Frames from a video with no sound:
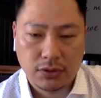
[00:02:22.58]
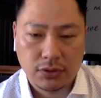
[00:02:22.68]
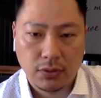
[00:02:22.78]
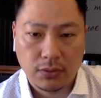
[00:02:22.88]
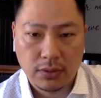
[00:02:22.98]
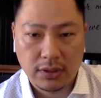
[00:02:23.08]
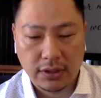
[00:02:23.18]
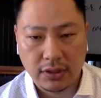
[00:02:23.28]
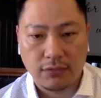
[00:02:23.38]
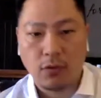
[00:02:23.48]
So
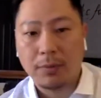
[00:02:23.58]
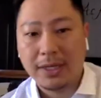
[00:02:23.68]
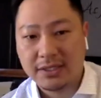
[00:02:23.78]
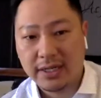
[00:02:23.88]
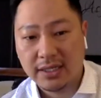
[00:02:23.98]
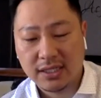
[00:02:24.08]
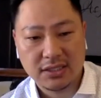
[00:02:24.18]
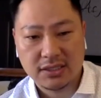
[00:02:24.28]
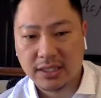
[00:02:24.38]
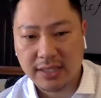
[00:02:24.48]
the format today is
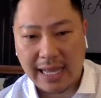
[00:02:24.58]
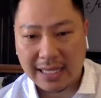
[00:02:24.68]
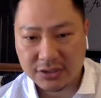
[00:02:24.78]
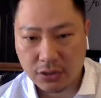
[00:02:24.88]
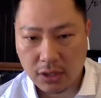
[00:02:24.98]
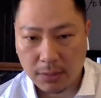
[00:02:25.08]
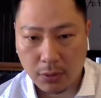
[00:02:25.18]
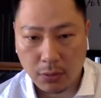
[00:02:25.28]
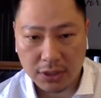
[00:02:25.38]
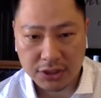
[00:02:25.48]
I'd just like to ask you a
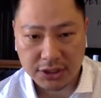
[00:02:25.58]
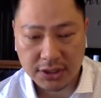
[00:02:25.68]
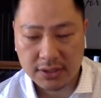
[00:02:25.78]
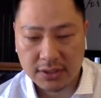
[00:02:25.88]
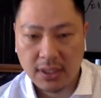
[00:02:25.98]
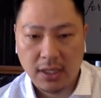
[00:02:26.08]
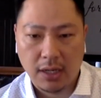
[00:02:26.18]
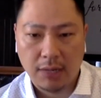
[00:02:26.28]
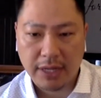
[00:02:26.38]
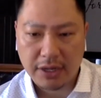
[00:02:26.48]
couple questions
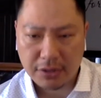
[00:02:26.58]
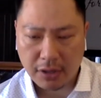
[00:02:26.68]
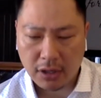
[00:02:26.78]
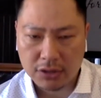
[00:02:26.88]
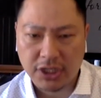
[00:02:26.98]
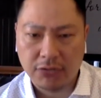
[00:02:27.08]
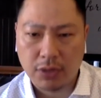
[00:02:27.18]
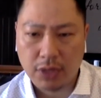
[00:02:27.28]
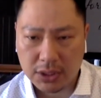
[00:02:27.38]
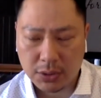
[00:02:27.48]
that are
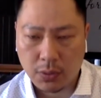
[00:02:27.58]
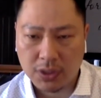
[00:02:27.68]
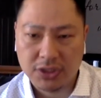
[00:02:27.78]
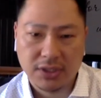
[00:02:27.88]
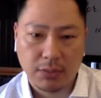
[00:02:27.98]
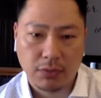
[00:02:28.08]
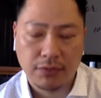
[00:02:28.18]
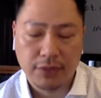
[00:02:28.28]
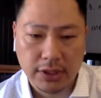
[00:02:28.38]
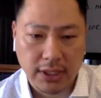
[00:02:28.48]
general questions that we're
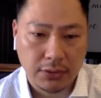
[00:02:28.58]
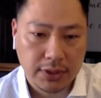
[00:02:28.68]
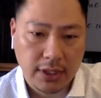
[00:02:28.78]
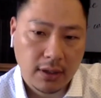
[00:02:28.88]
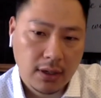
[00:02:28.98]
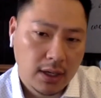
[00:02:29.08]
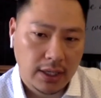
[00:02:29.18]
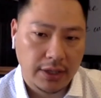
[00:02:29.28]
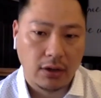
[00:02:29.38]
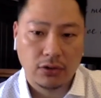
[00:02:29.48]
fielding out there.
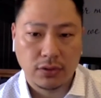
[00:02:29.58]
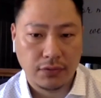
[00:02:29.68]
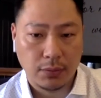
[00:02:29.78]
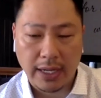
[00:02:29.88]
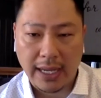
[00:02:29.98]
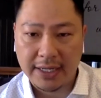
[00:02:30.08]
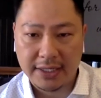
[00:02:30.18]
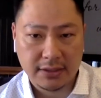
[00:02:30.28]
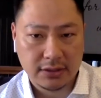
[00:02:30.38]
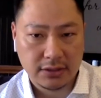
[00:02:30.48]
And then also, if you want to add
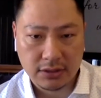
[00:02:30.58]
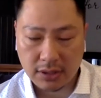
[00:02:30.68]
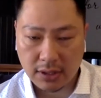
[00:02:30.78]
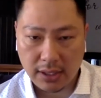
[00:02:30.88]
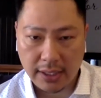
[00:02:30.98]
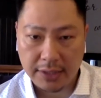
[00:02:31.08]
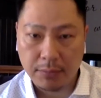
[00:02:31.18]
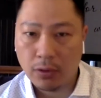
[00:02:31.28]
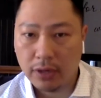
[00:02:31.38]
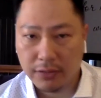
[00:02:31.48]
in any
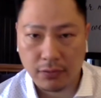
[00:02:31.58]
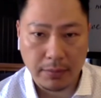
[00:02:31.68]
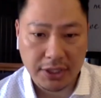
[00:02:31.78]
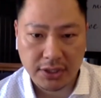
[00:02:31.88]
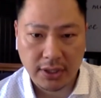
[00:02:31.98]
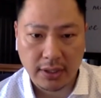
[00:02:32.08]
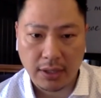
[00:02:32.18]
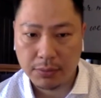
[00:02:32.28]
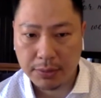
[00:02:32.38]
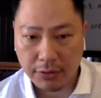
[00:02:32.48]
more information, then
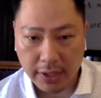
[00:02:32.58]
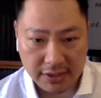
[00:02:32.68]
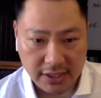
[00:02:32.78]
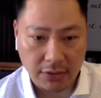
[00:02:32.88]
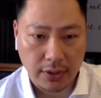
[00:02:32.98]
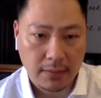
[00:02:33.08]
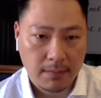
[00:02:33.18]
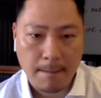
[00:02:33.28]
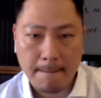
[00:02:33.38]
that would be great. Is that okay?